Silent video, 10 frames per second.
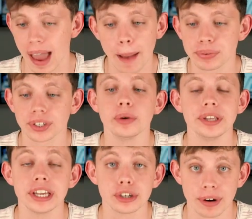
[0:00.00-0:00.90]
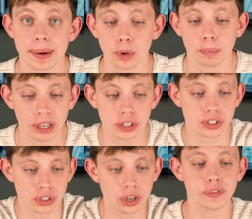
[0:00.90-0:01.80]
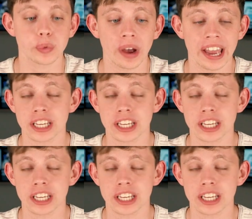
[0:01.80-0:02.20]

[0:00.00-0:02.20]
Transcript: absolutely incredible because the software